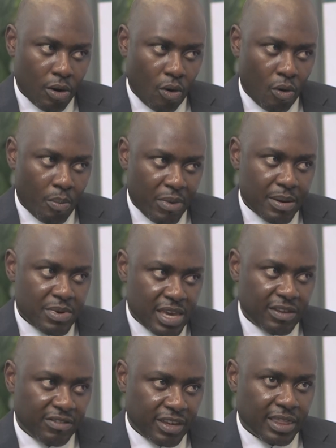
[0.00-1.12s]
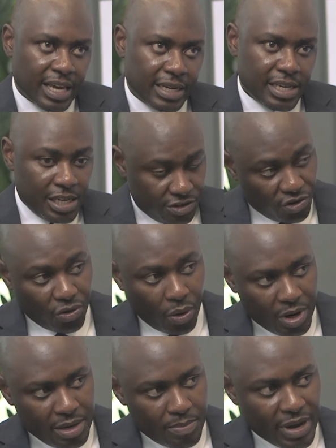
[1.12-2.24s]
Or maybe is it that it's
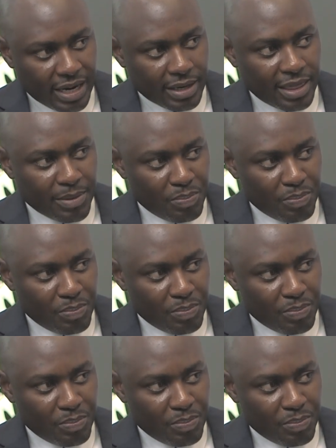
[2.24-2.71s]
growing, but the